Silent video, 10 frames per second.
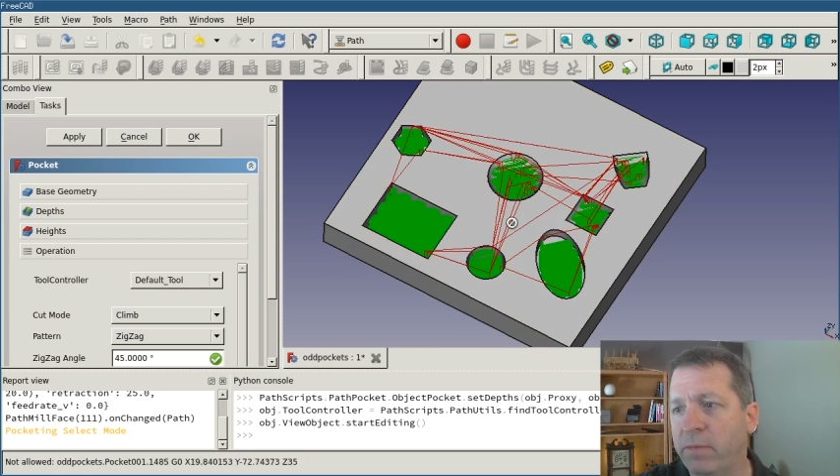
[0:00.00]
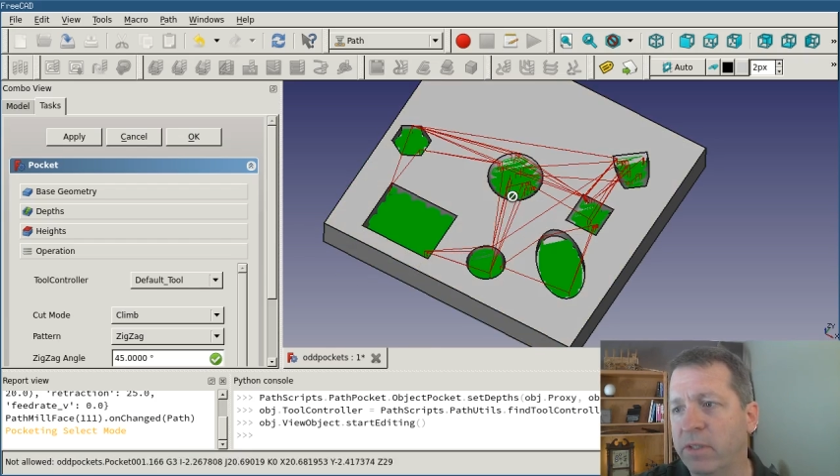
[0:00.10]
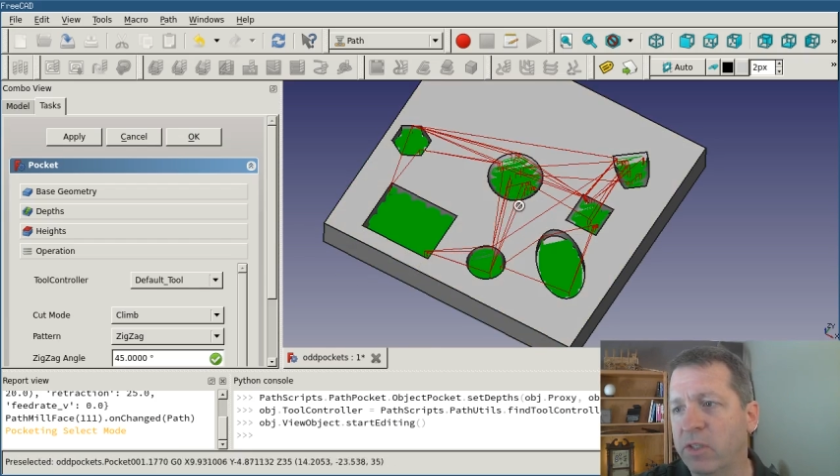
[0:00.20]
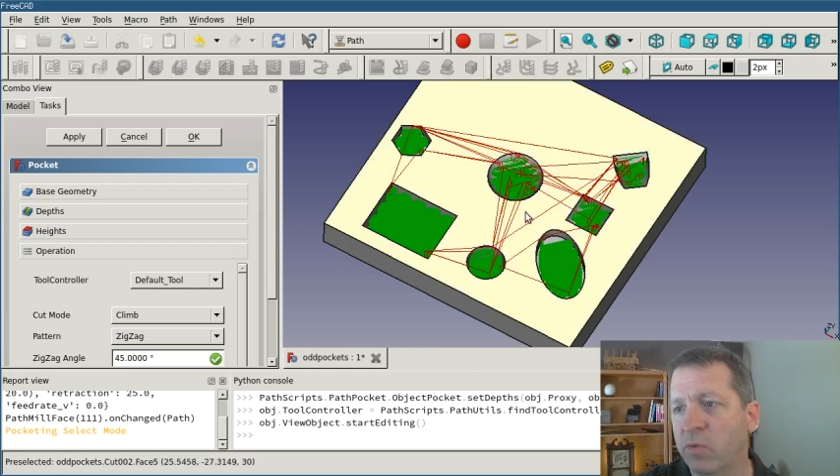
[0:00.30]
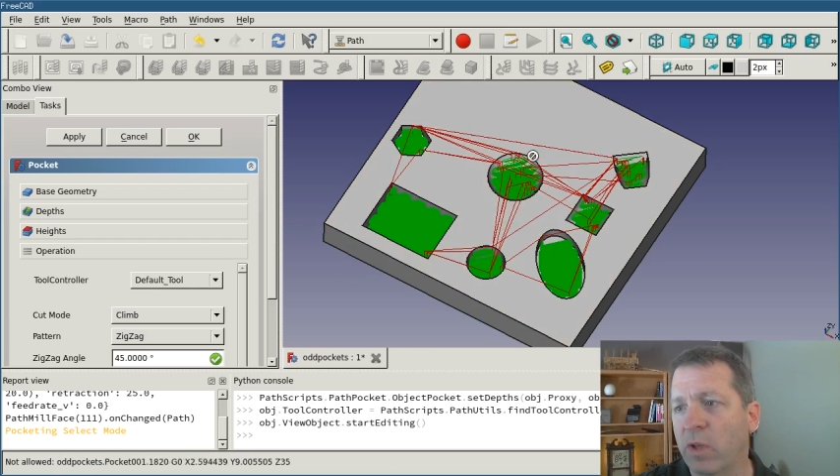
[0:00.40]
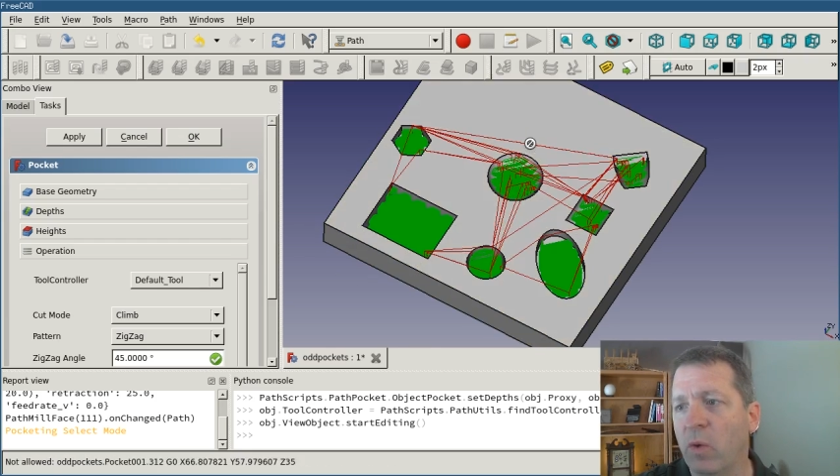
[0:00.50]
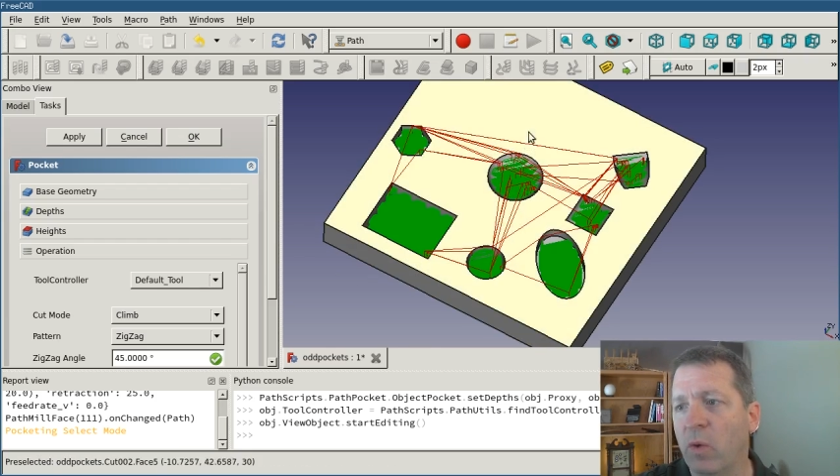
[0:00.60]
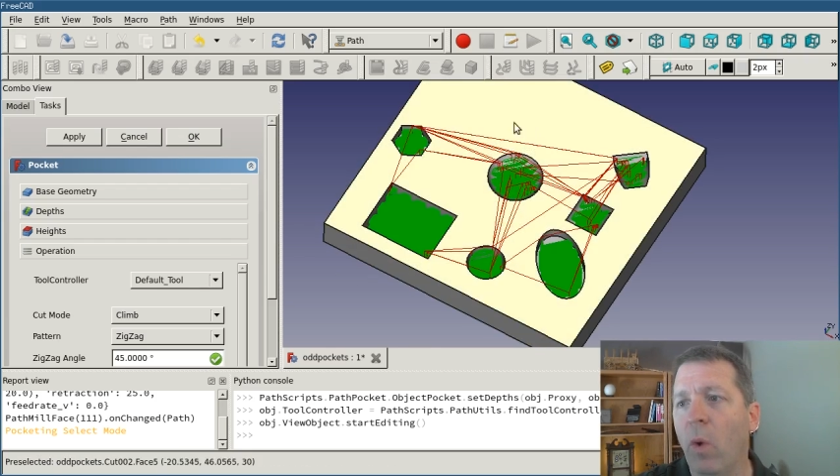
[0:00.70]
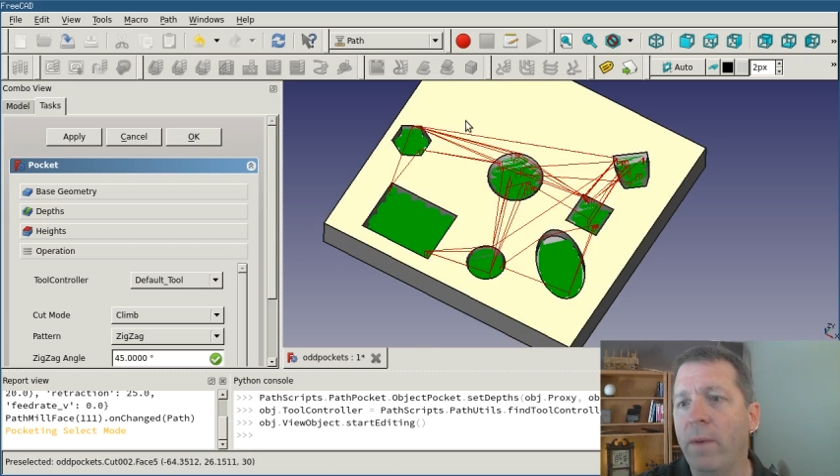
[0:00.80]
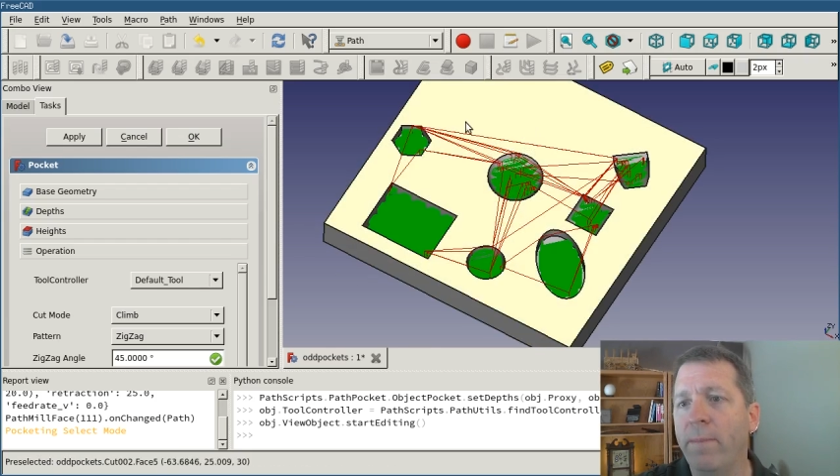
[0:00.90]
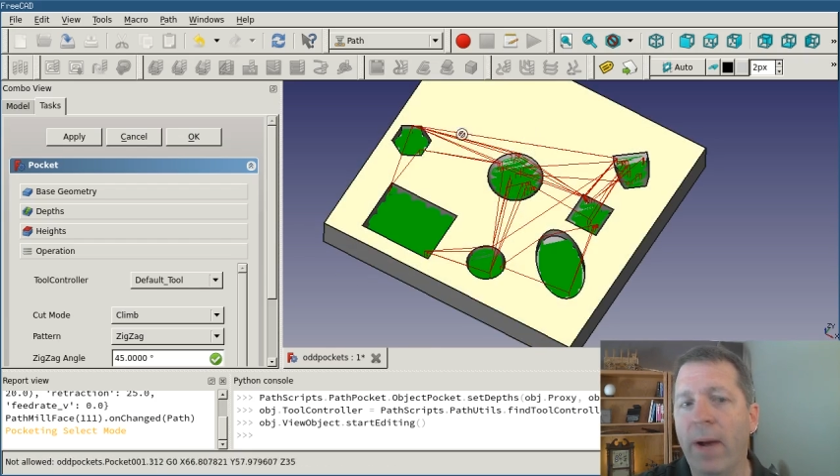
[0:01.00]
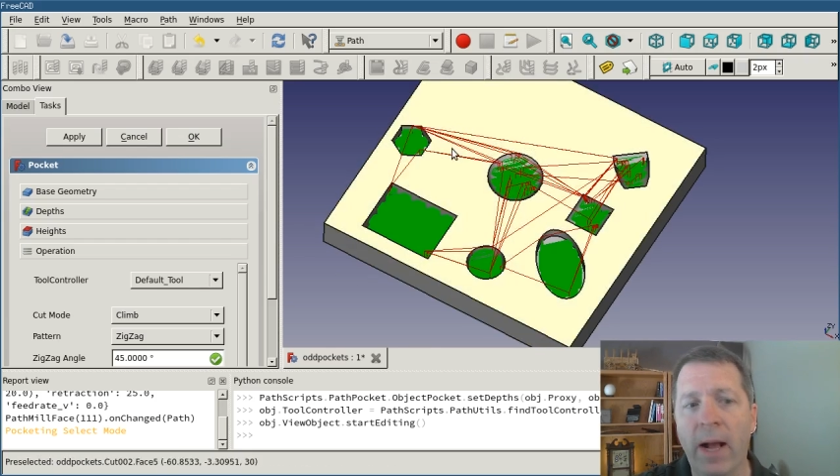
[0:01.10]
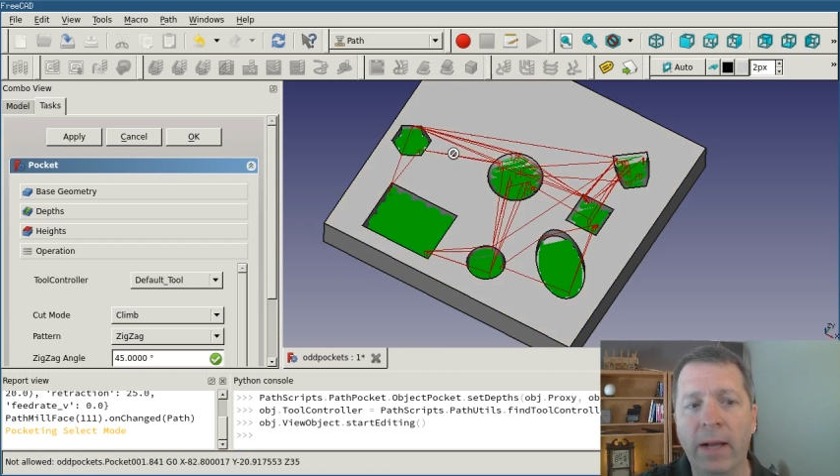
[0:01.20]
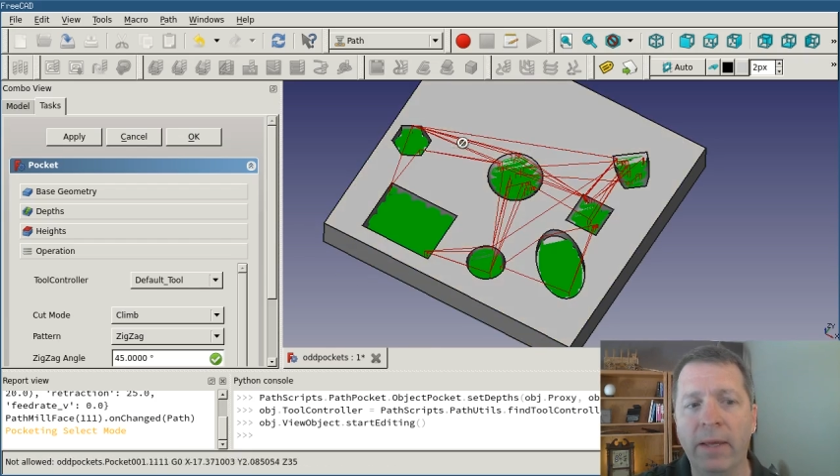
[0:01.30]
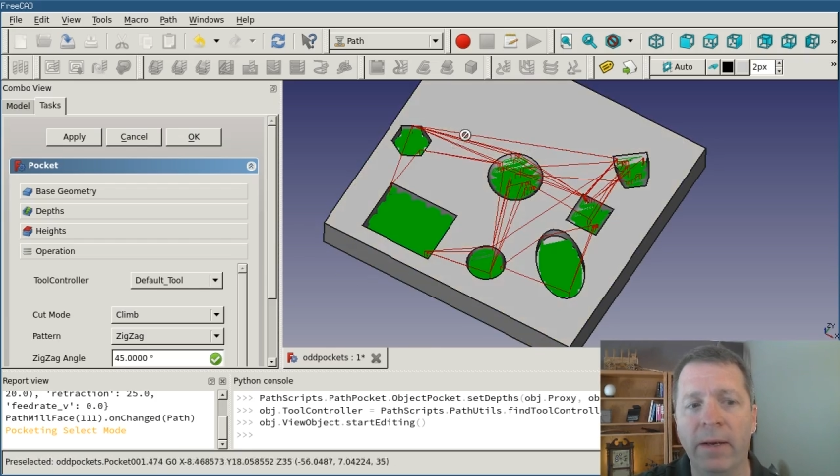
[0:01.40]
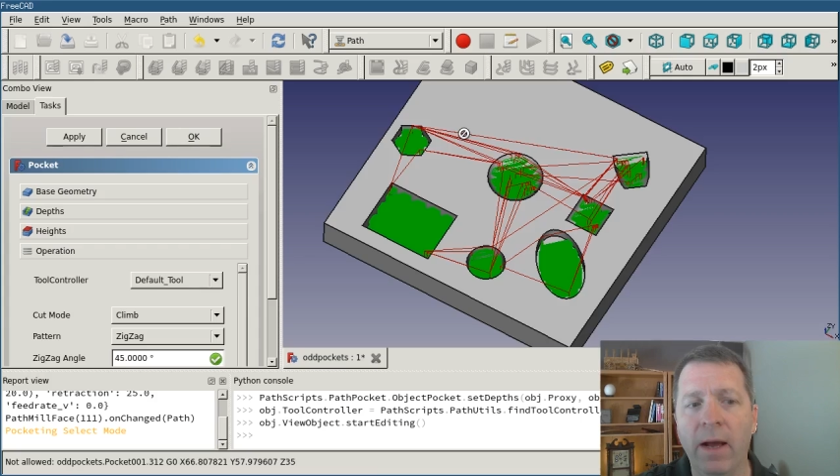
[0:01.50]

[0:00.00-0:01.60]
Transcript: this is really one pocket